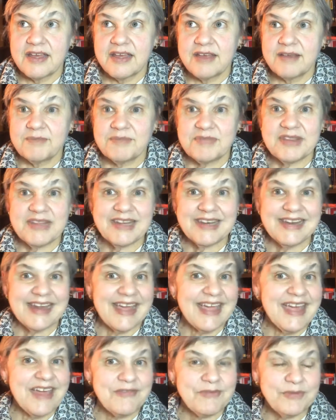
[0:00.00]
But then I
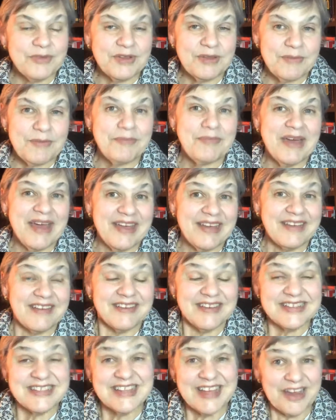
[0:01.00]
haven't really been buying
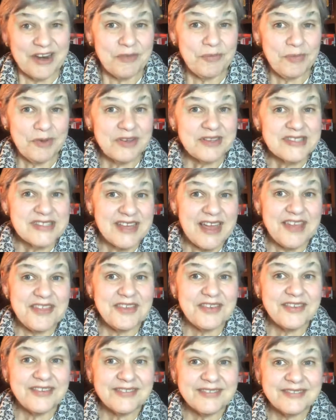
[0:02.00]
a ton of books either.